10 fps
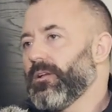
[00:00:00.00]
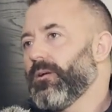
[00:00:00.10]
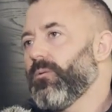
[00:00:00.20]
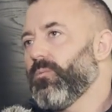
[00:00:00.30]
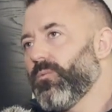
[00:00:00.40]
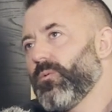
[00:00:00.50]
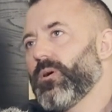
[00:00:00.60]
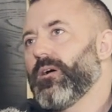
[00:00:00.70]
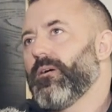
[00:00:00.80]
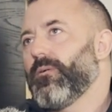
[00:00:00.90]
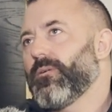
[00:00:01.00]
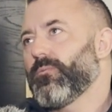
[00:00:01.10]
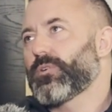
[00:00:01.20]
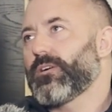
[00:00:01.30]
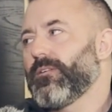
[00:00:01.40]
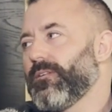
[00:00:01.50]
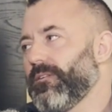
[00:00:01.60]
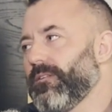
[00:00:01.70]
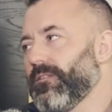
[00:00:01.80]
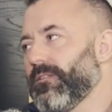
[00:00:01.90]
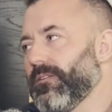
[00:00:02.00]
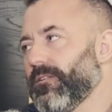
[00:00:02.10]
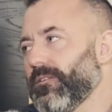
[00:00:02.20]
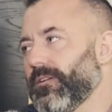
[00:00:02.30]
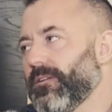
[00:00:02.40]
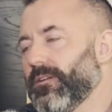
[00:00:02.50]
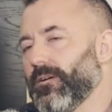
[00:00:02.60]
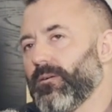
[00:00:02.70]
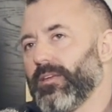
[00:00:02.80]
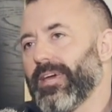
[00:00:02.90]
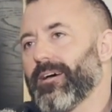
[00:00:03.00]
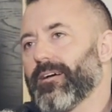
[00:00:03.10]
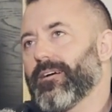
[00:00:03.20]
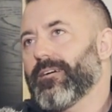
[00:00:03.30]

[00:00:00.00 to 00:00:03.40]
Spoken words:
you get a lot of feedback, pros and cons, positive and